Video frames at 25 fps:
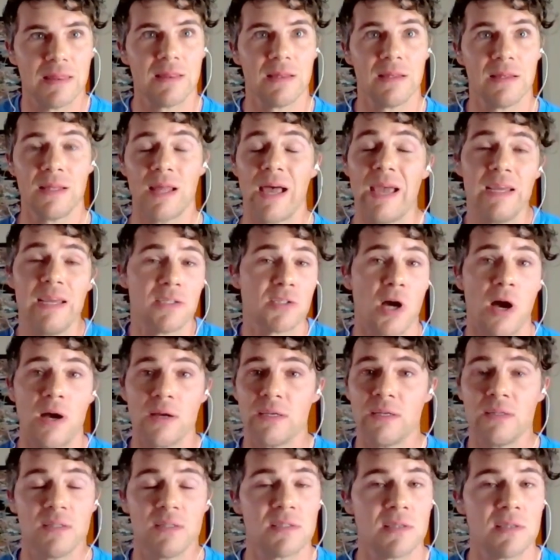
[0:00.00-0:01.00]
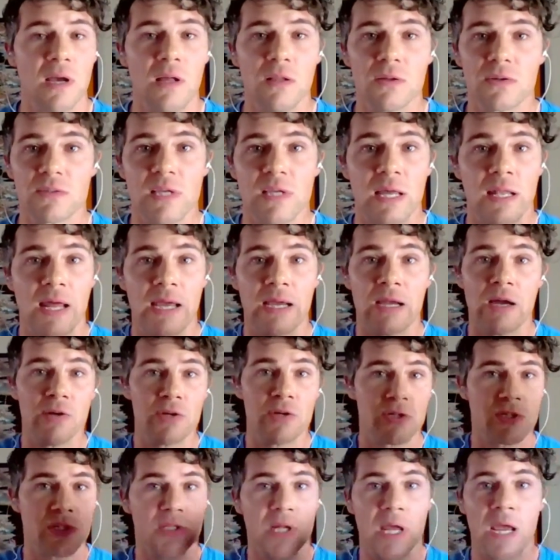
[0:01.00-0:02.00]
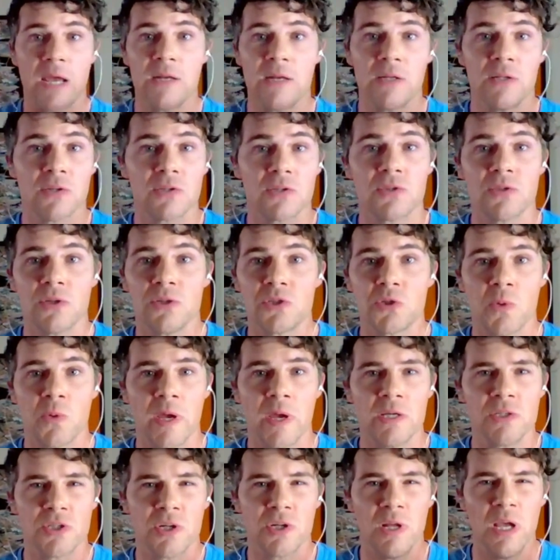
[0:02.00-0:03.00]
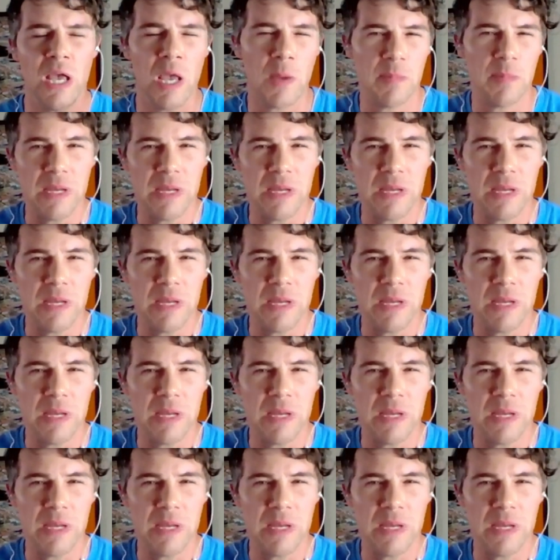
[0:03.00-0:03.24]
like talking to sellers i like understanding their situation